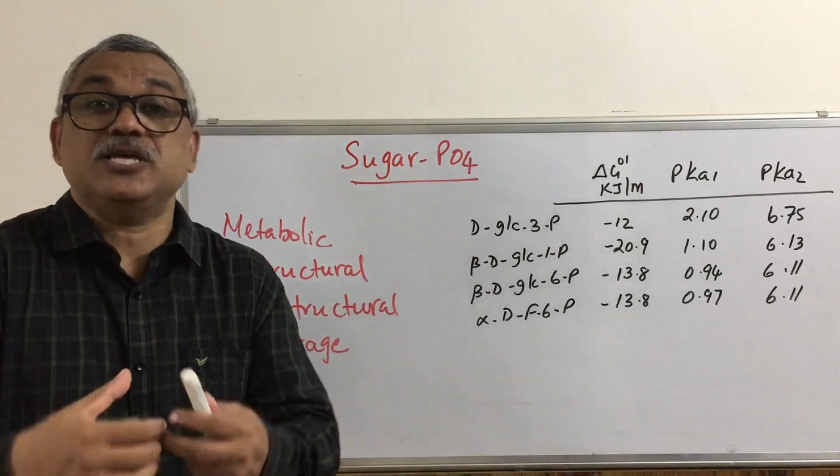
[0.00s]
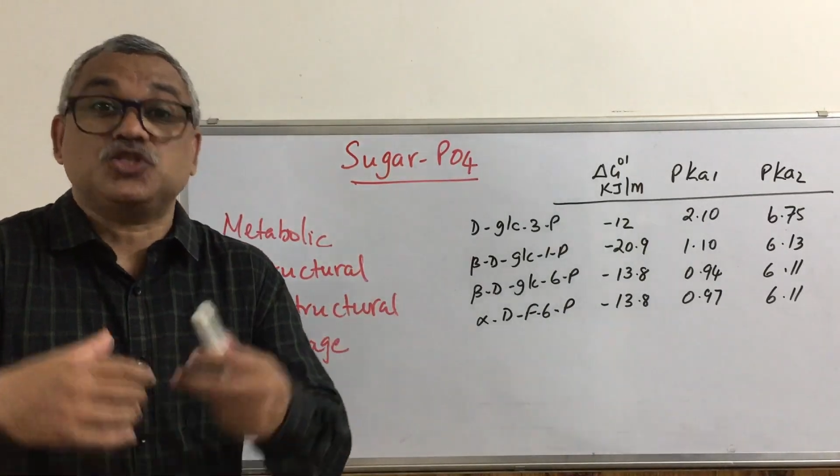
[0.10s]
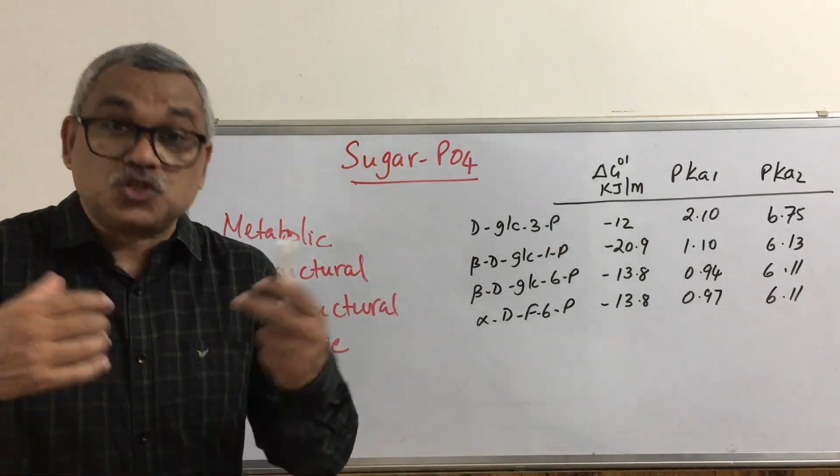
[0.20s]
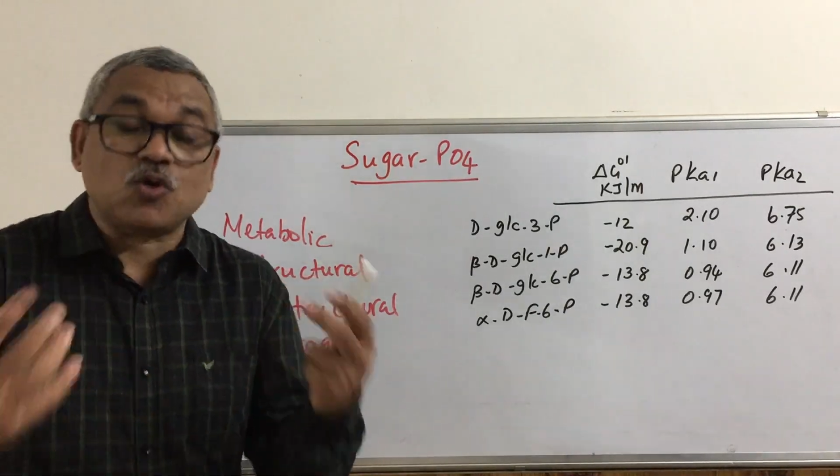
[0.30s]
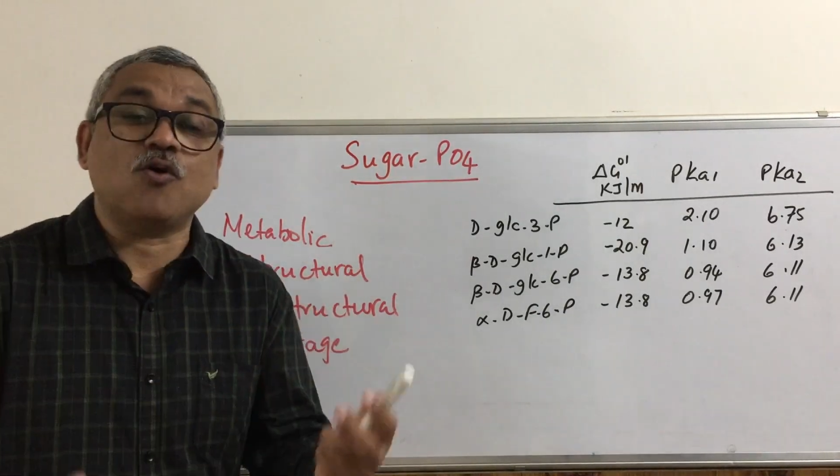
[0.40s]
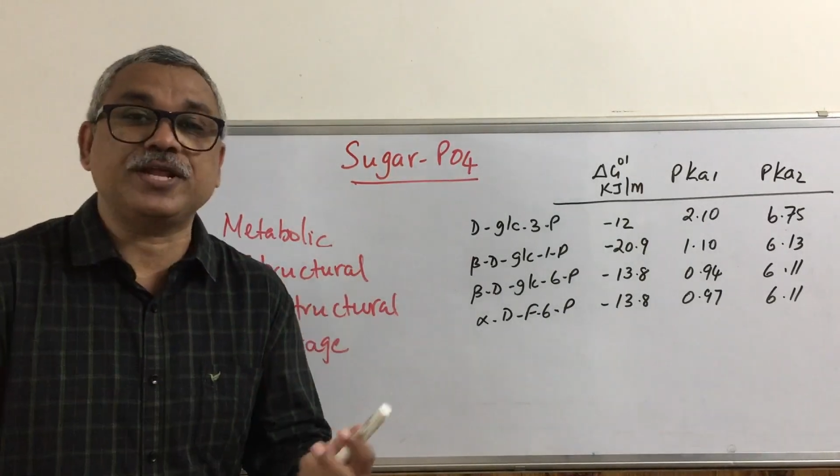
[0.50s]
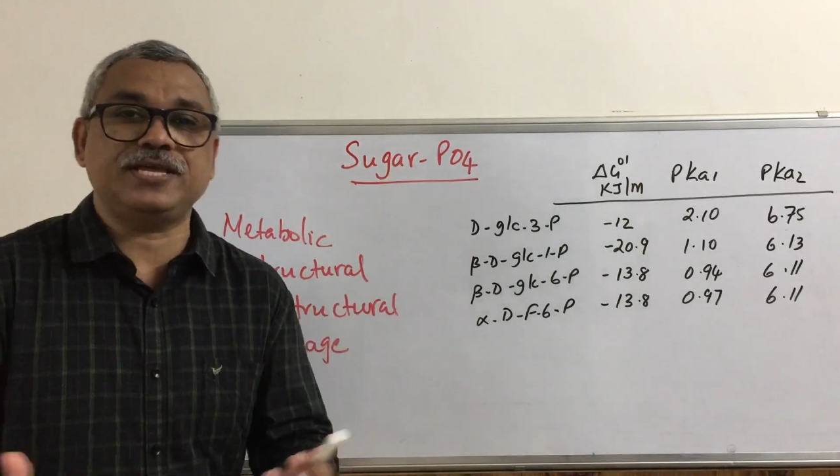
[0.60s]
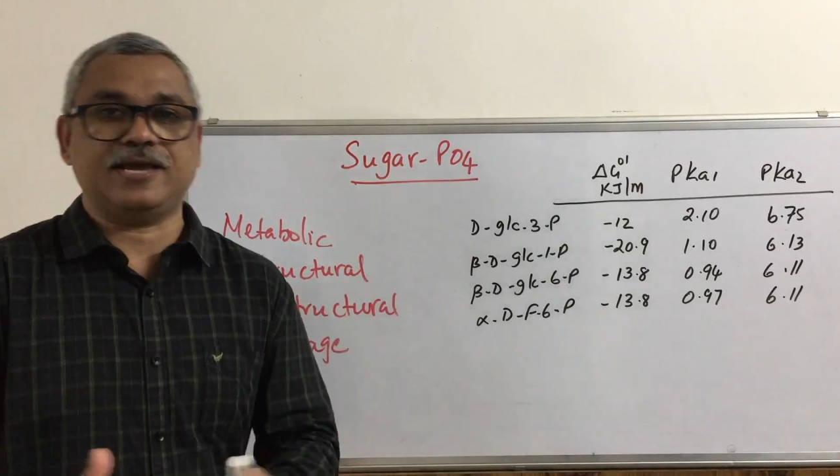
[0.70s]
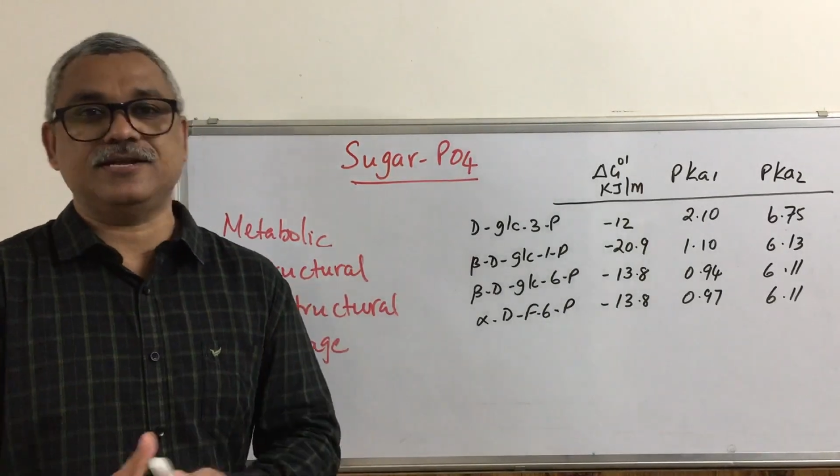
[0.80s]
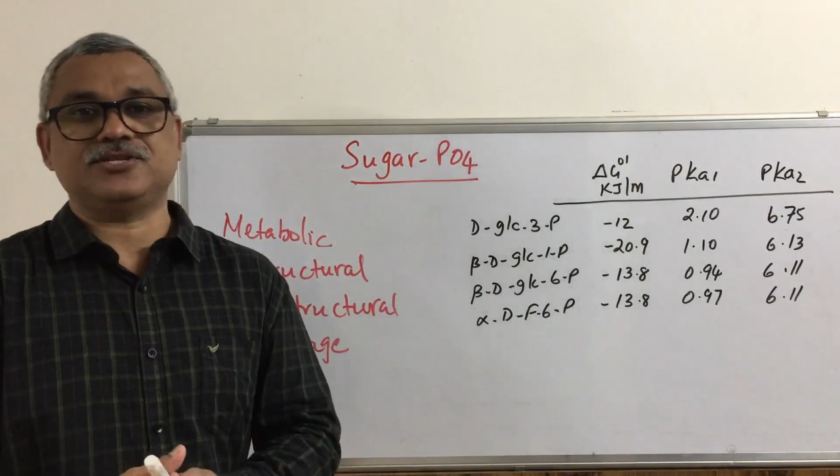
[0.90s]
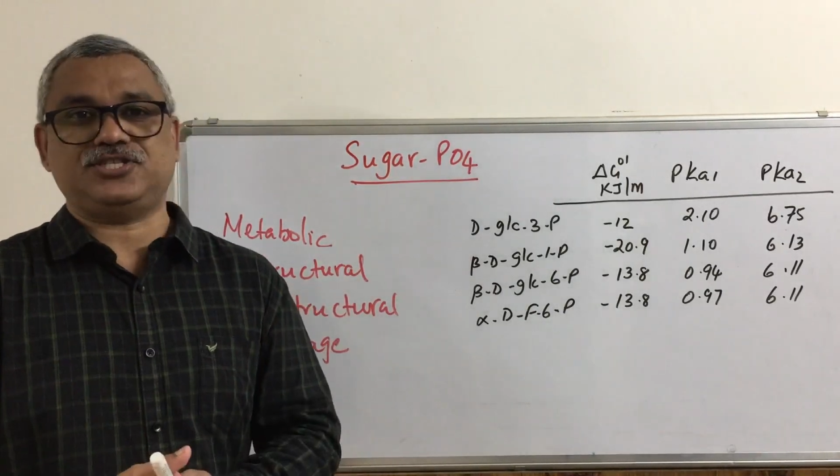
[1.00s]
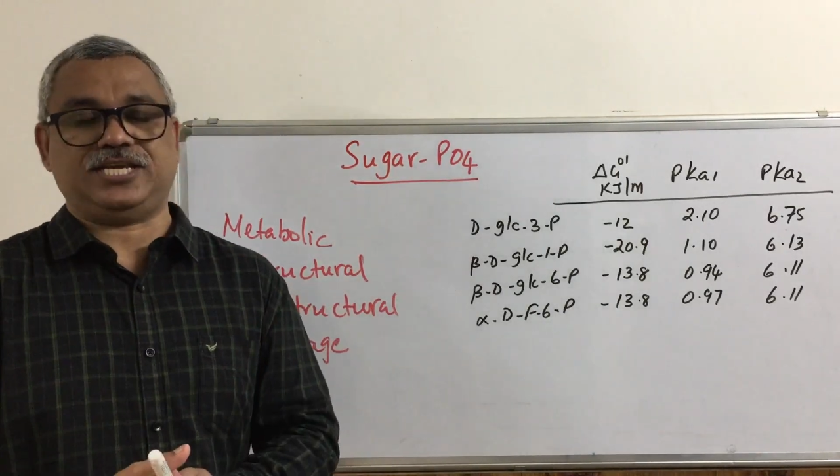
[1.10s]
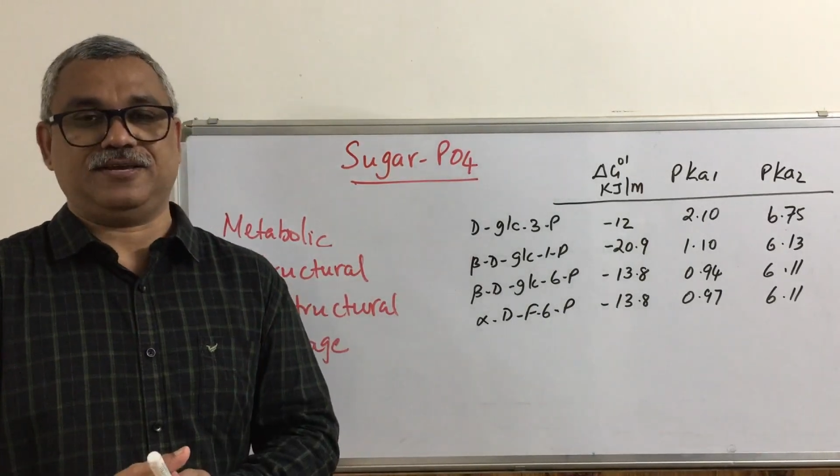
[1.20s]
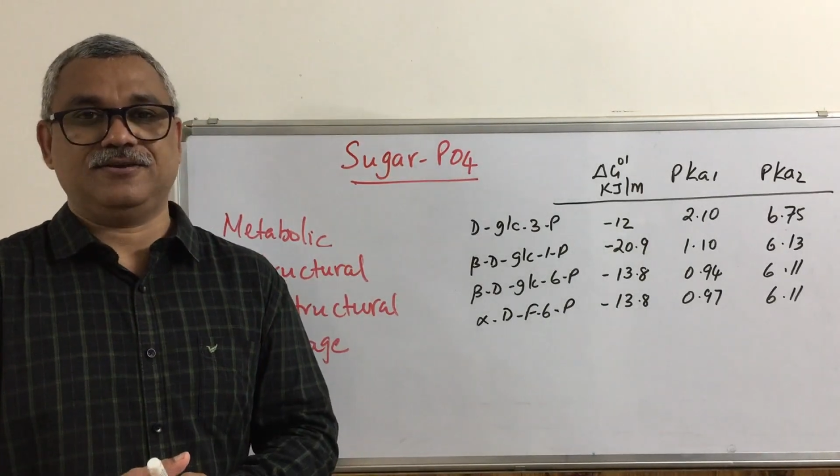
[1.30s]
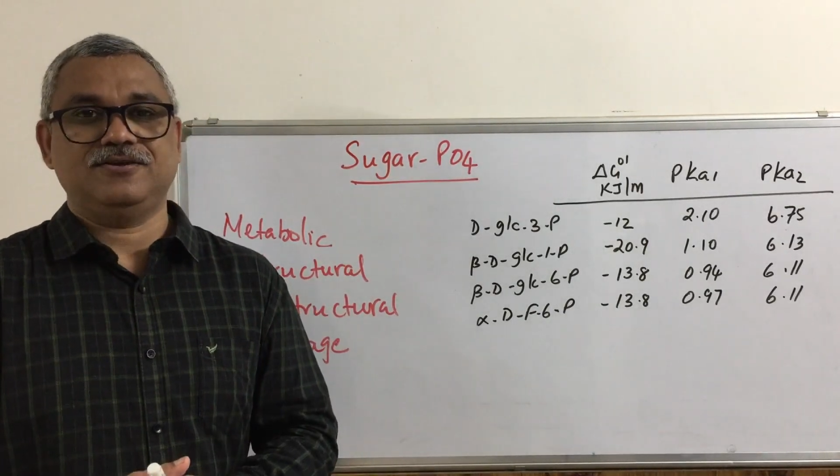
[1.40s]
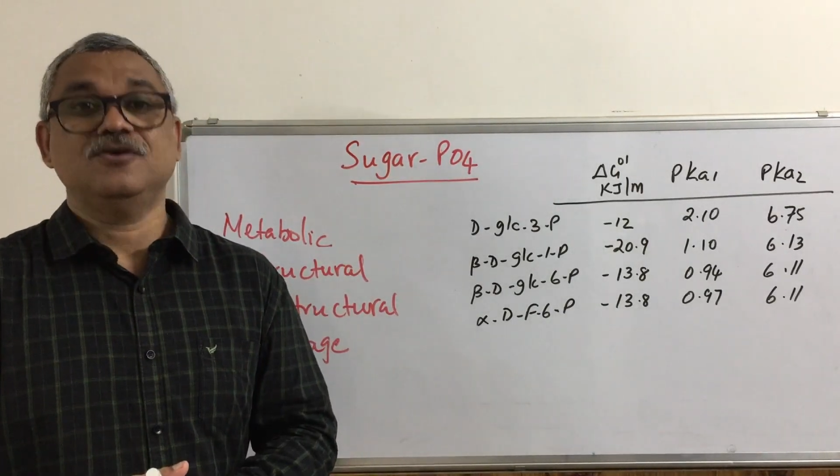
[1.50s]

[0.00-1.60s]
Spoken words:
storing energy.